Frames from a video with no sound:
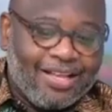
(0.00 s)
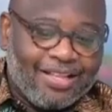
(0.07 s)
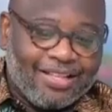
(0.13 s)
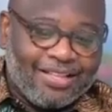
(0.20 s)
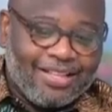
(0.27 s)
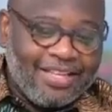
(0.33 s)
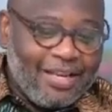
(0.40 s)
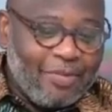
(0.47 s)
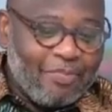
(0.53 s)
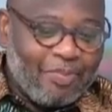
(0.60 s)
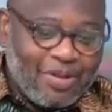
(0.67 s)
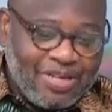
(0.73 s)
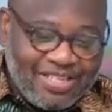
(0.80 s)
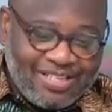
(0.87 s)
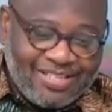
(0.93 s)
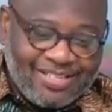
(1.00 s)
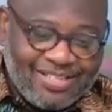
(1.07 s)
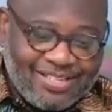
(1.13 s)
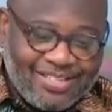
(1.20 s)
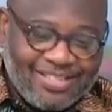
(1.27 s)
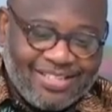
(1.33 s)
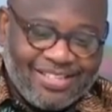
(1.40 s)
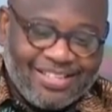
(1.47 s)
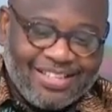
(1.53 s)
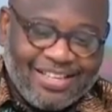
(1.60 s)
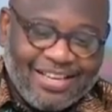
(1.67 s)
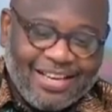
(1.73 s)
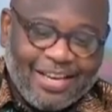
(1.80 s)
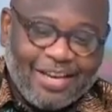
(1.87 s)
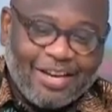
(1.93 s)
the police
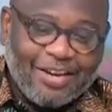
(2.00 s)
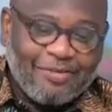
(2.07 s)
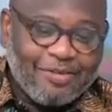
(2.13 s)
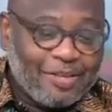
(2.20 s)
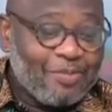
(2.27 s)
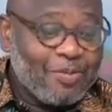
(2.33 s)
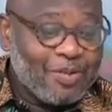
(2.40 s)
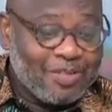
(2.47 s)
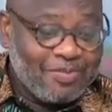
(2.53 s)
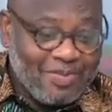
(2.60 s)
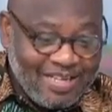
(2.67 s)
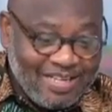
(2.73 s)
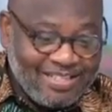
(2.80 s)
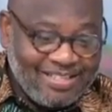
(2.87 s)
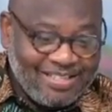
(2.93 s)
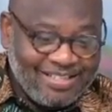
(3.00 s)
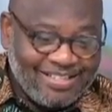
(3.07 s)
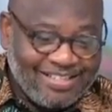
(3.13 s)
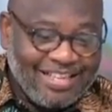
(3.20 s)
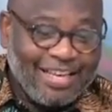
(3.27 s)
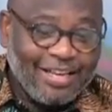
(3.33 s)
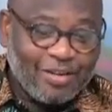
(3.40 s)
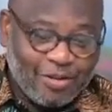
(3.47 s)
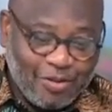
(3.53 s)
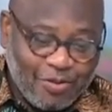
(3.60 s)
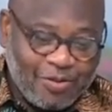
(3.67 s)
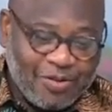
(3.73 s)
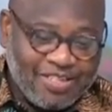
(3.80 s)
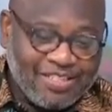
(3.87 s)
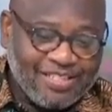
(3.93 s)
responsibilities
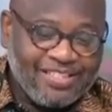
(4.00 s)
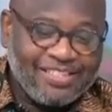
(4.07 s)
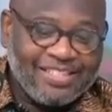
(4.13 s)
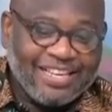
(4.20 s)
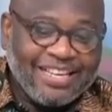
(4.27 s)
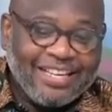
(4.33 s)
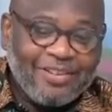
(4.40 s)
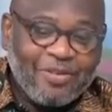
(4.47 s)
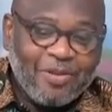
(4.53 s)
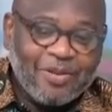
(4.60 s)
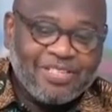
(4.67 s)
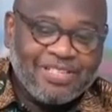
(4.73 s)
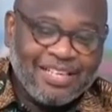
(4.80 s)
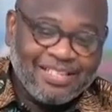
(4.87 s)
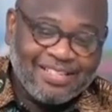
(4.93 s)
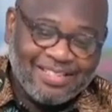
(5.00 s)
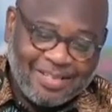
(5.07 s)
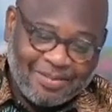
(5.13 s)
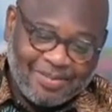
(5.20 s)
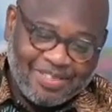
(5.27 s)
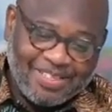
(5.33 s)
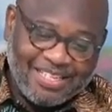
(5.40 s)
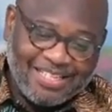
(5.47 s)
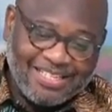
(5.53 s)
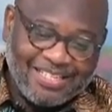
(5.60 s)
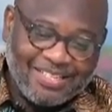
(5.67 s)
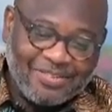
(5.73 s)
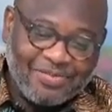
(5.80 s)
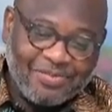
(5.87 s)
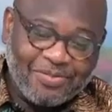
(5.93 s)
include taking all such steps
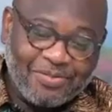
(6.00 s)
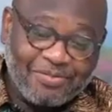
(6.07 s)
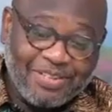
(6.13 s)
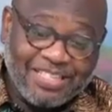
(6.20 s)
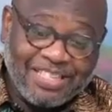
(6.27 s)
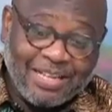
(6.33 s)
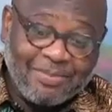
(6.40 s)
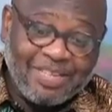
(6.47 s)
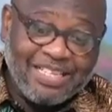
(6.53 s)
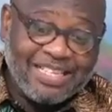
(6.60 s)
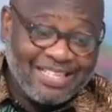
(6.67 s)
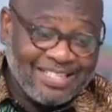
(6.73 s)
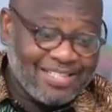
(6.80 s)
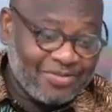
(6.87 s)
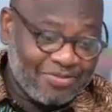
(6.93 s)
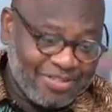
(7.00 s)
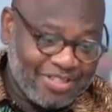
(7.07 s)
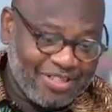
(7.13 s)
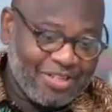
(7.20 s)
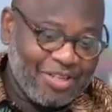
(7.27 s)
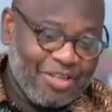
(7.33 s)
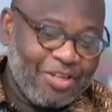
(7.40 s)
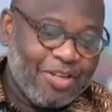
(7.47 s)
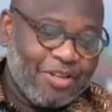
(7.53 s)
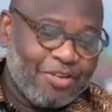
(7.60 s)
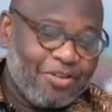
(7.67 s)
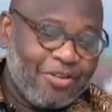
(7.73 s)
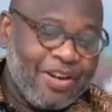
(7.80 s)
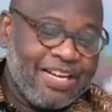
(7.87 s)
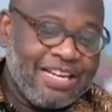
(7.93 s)
reasonably necessary
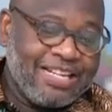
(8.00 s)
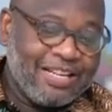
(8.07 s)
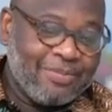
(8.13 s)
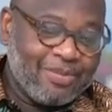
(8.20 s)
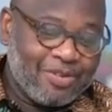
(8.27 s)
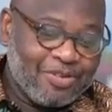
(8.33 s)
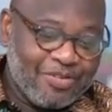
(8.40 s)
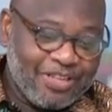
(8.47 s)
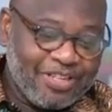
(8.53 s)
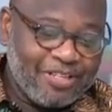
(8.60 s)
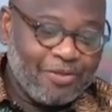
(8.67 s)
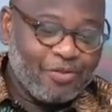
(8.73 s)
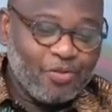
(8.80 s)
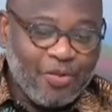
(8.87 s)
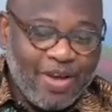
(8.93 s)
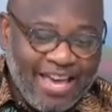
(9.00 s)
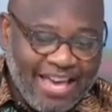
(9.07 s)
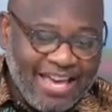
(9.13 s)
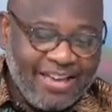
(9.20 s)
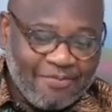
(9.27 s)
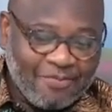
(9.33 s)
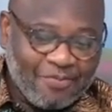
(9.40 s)
during a demonstration to A,